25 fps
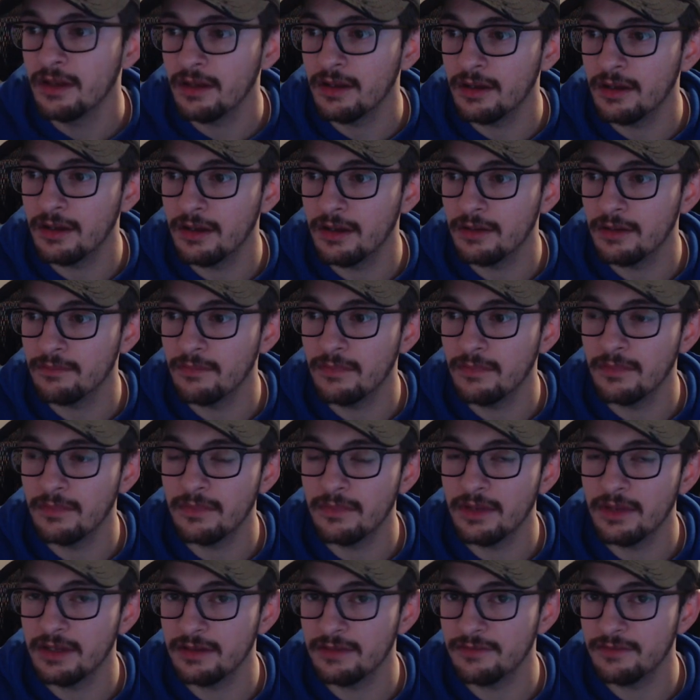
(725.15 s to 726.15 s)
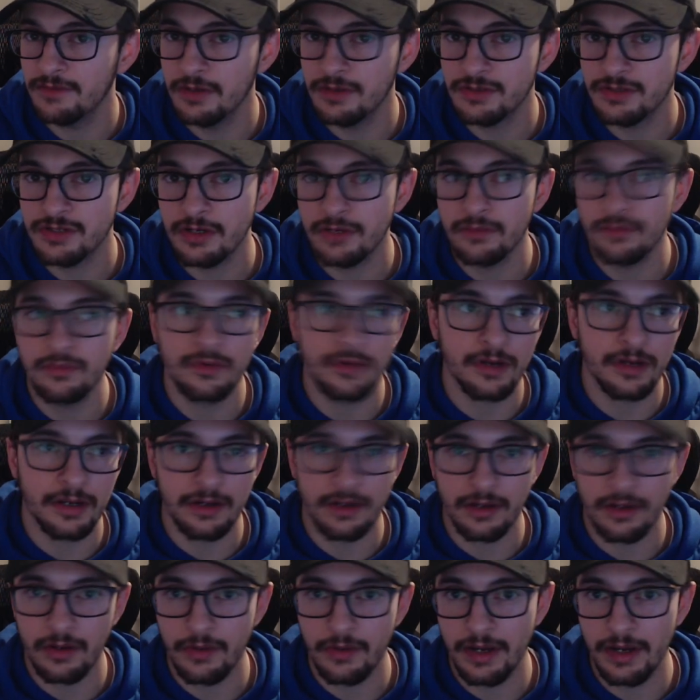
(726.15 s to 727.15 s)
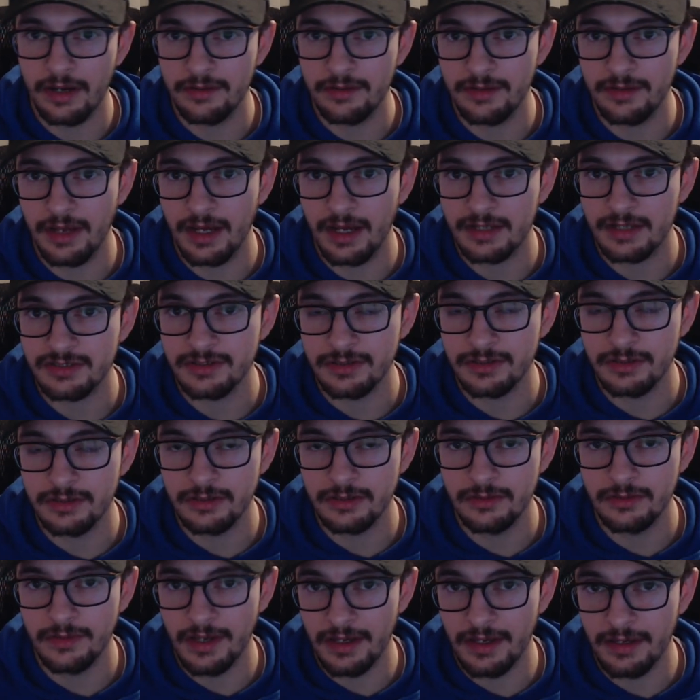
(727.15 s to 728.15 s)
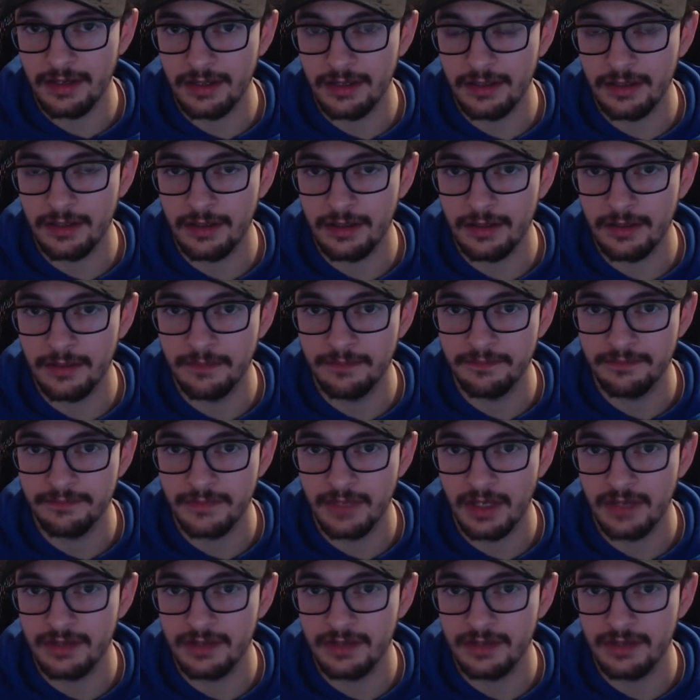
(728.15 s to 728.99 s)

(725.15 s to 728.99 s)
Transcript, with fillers: Uh, in the future, we're going to go out and actually do a, um,